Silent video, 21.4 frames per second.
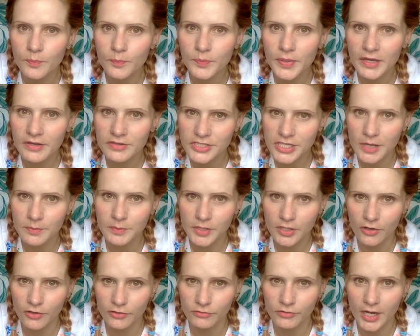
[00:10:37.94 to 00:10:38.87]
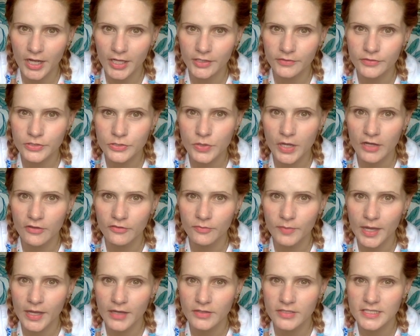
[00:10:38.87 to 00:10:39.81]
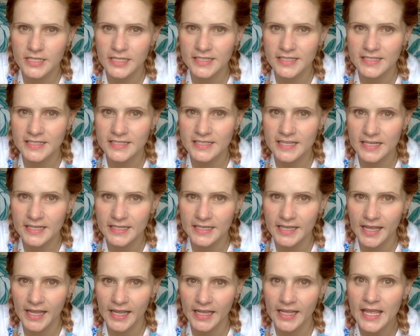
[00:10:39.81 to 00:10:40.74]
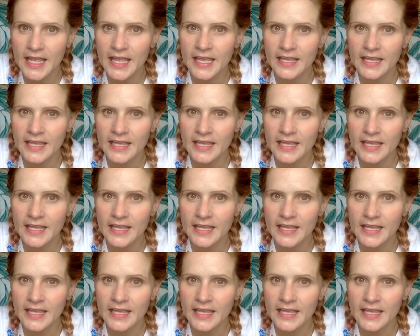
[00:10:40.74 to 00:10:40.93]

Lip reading: build-up long run of 12 miles last Sunday.